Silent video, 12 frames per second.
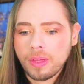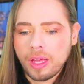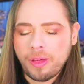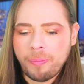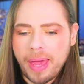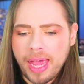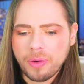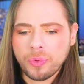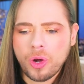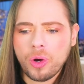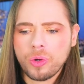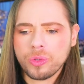the may
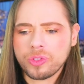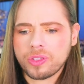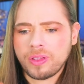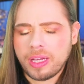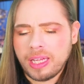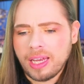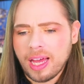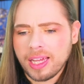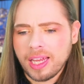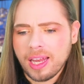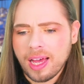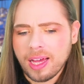rose the ilang
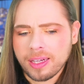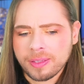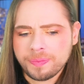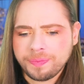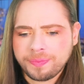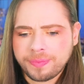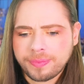ilang